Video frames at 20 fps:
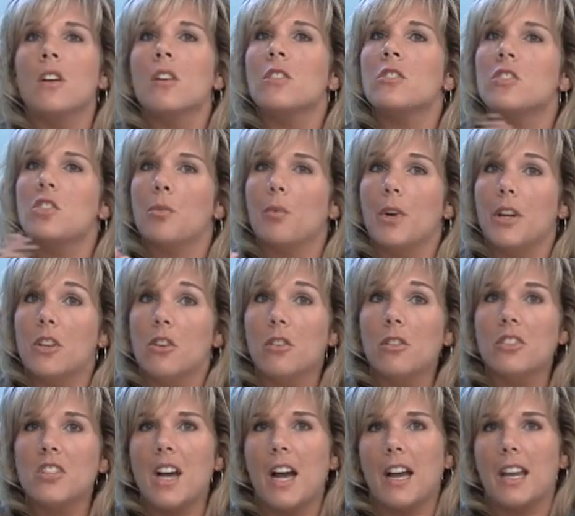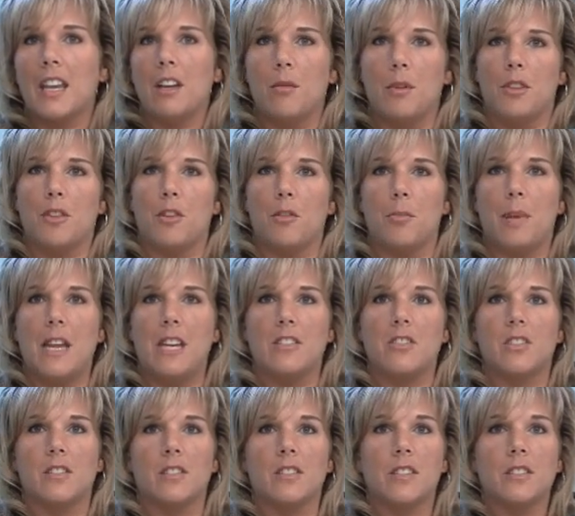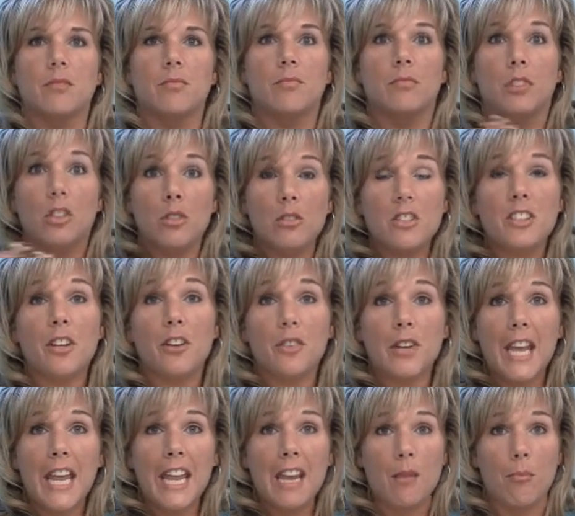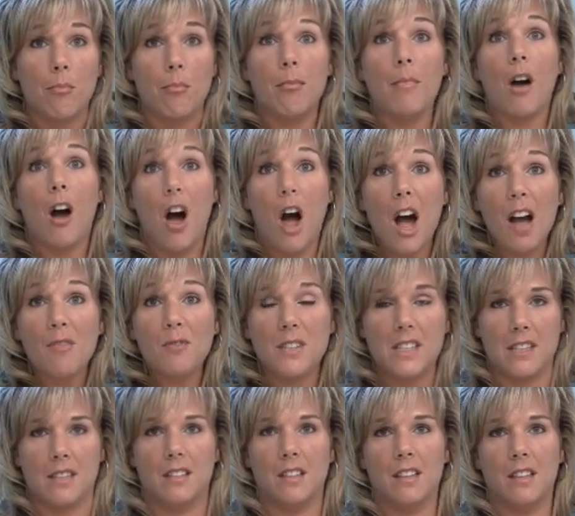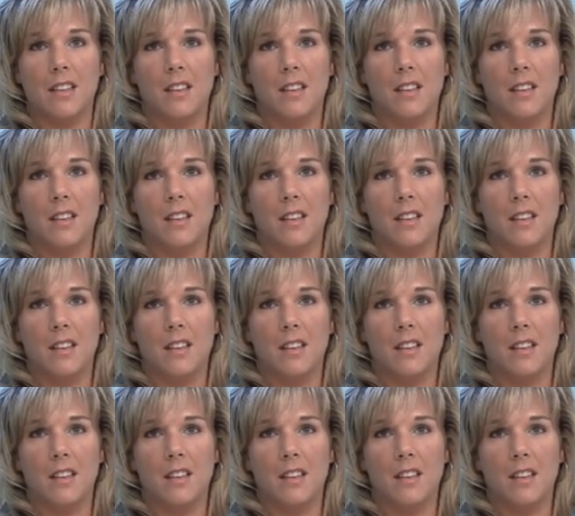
So when you're talking with your patients, use their name often.